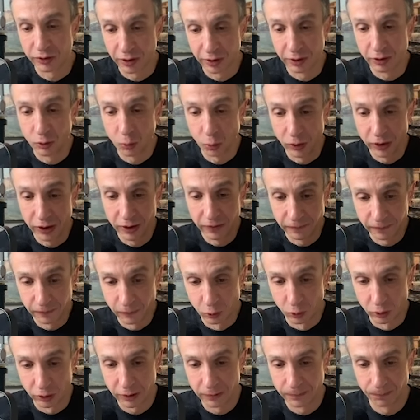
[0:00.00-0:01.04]
And in
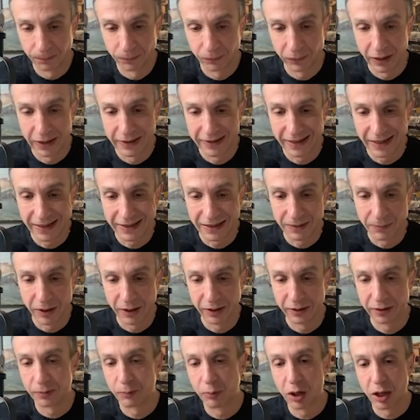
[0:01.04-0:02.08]
24, it's
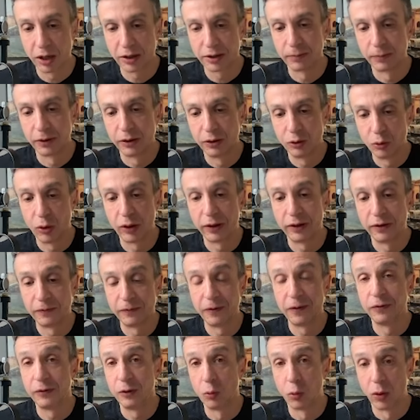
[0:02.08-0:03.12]
estimated that approximately
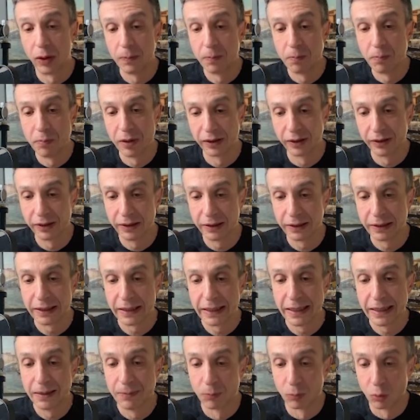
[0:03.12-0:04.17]
251 billion
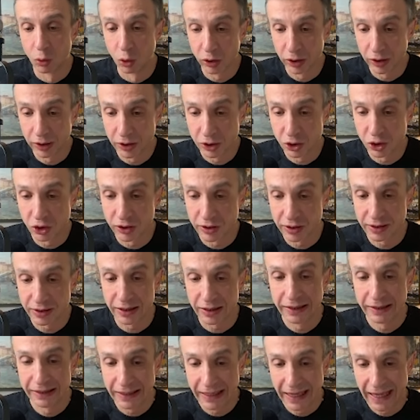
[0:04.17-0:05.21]
in mortgages
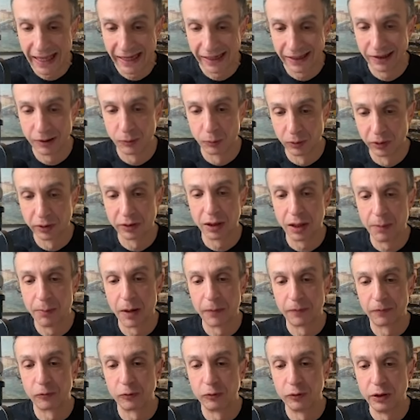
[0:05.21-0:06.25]
in Canada will come
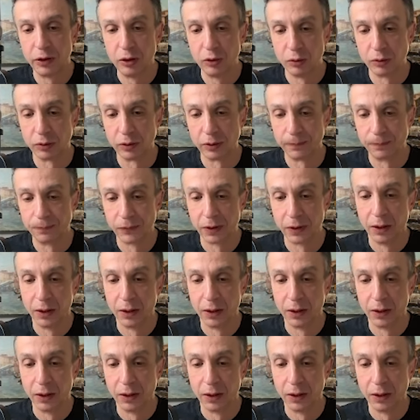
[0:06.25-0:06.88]
up for renewal,